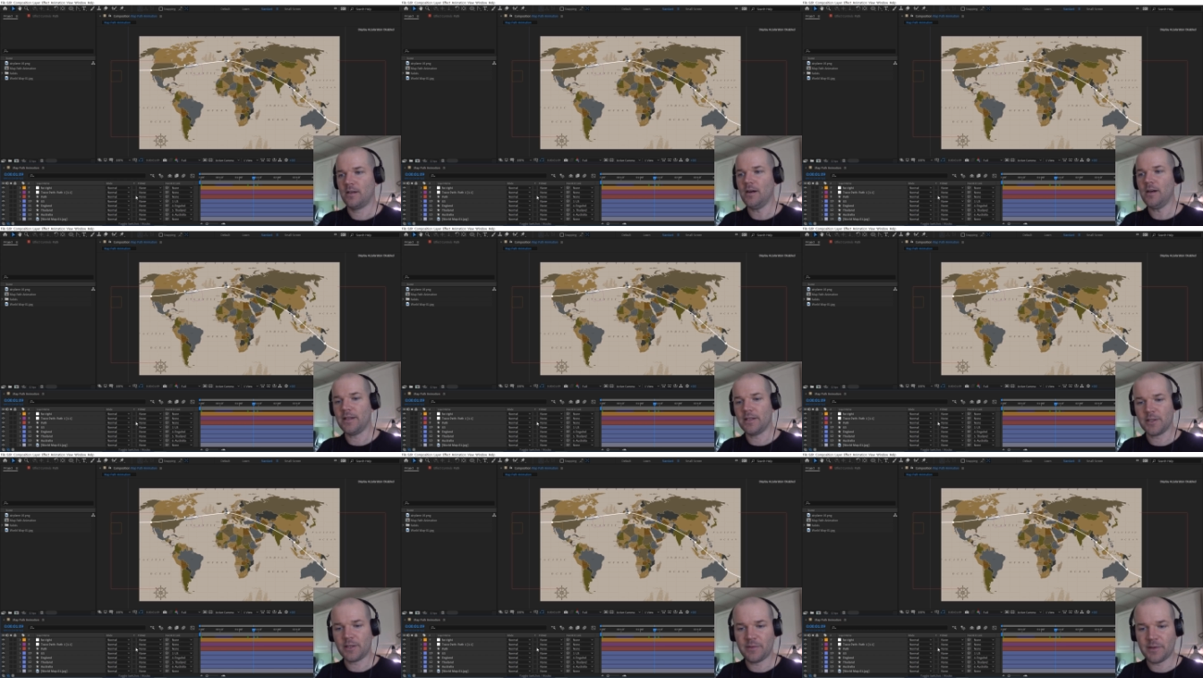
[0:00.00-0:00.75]
All right,
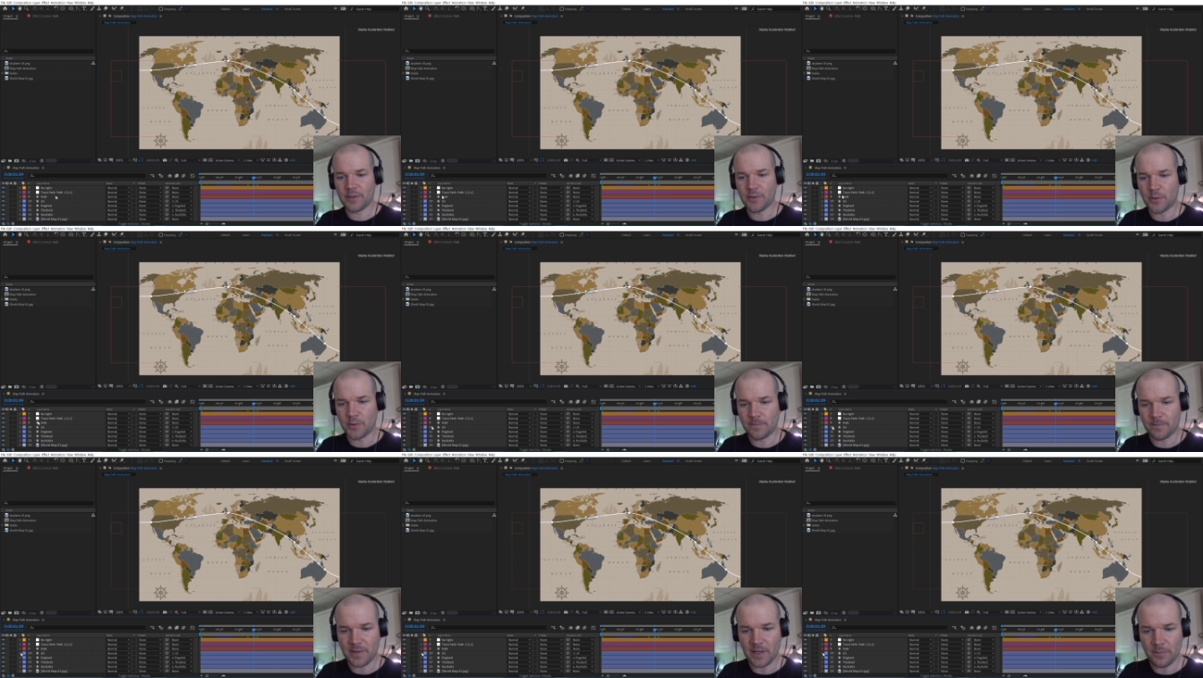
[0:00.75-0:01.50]
that's looking very cool.
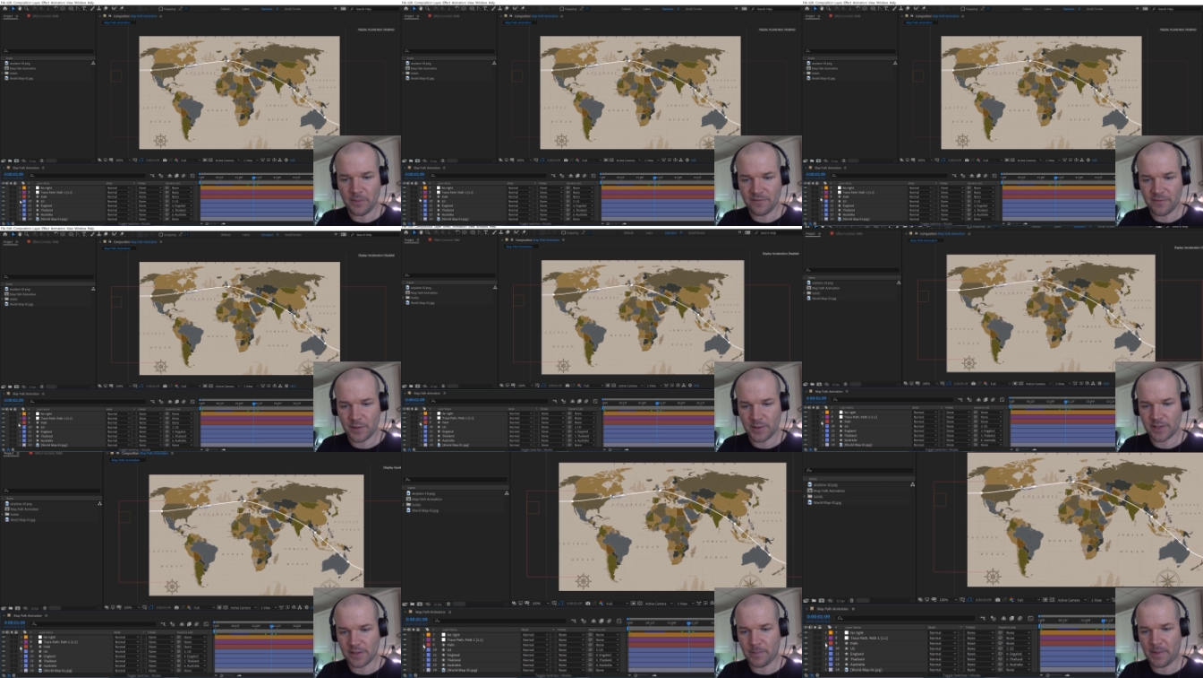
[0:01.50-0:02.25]
Now I'm gonna
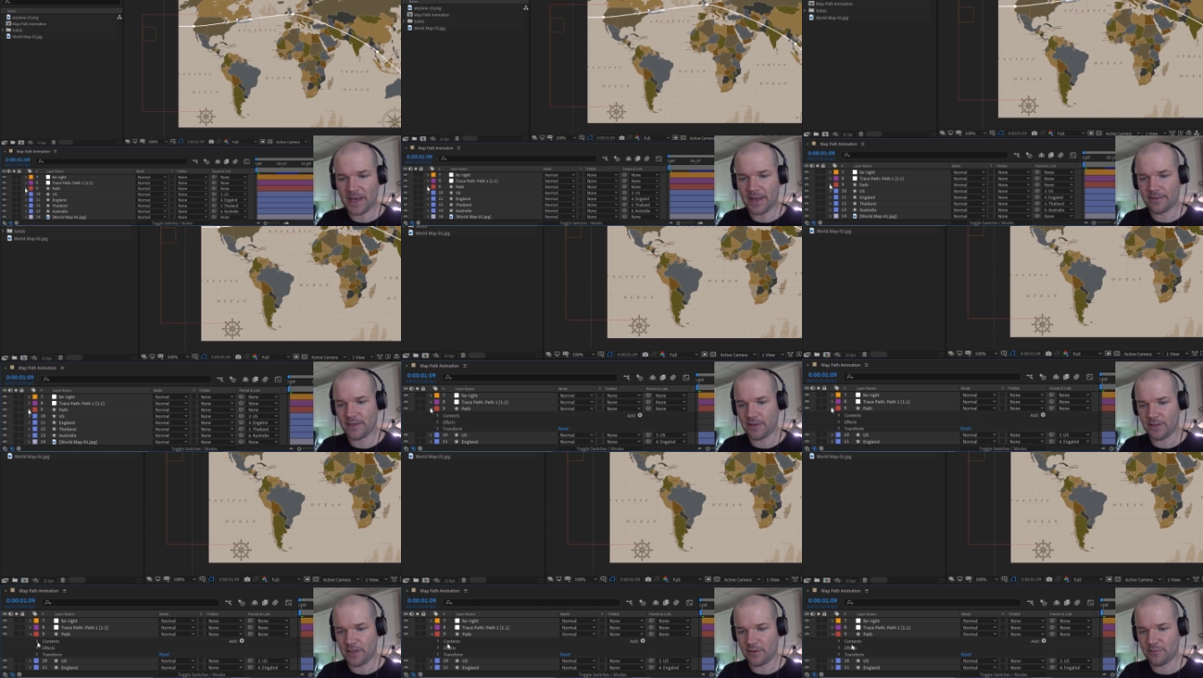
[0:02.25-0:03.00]
focus on the path
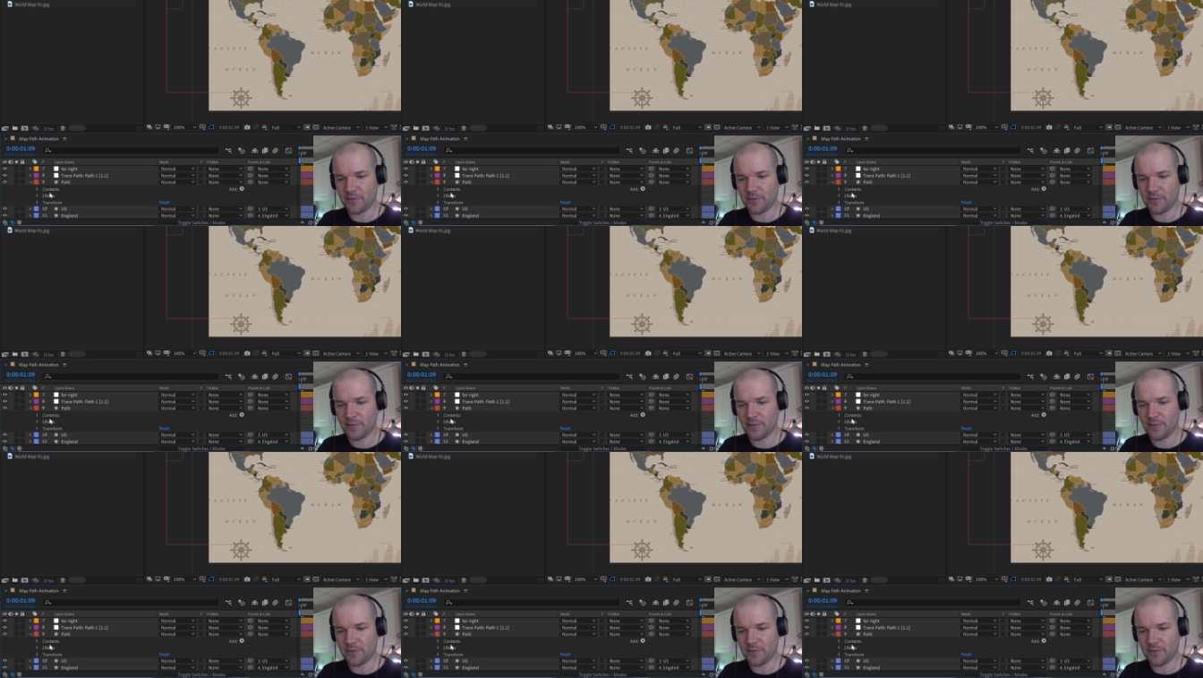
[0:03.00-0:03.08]
down here.